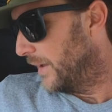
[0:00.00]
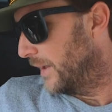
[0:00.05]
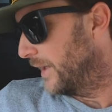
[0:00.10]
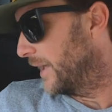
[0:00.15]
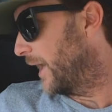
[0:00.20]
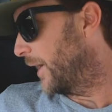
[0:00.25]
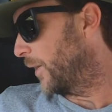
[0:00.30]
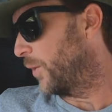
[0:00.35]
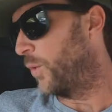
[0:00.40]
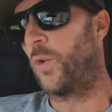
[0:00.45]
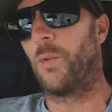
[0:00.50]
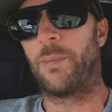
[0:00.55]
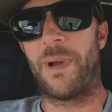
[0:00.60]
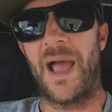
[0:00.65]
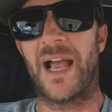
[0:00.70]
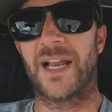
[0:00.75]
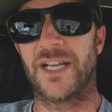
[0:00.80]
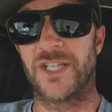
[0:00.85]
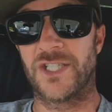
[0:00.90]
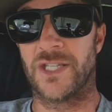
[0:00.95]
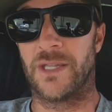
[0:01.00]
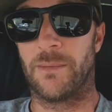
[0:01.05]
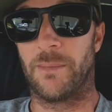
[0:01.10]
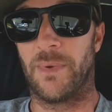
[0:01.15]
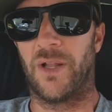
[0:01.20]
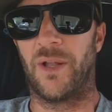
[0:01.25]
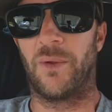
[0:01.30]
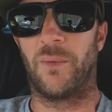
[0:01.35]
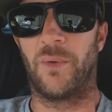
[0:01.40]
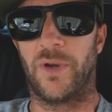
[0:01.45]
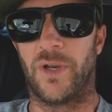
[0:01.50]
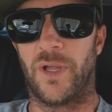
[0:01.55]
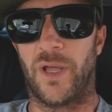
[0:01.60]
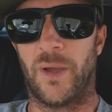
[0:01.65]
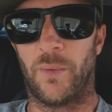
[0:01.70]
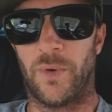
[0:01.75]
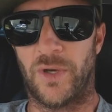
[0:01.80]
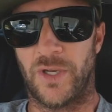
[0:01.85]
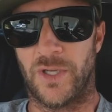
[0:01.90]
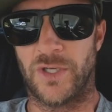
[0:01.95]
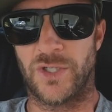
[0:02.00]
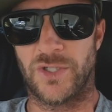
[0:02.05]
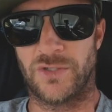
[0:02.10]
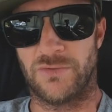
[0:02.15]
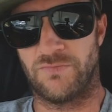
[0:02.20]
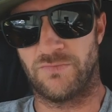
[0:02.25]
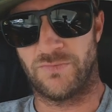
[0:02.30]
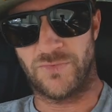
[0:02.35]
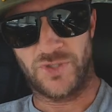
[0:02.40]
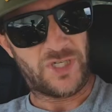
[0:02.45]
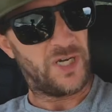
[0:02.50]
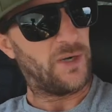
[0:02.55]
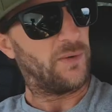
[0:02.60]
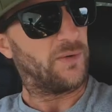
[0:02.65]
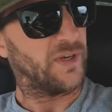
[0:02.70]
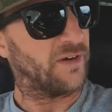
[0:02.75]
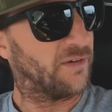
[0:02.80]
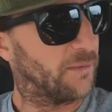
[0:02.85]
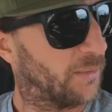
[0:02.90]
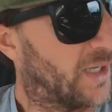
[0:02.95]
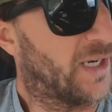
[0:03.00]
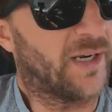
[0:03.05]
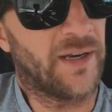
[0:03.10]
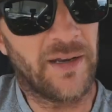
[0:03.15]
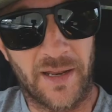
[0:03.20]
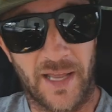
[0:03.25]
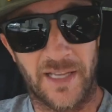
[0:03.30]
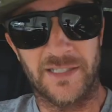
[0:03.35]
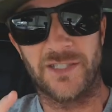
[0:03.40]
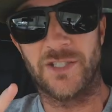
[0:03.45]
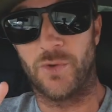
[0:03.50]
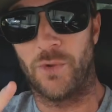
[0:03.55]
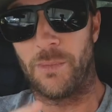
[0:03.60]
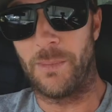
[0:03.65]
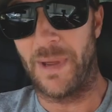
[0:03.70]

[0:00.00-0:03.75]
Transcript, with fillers: got a cool package in the mail I wanna share with everybody. It has to do with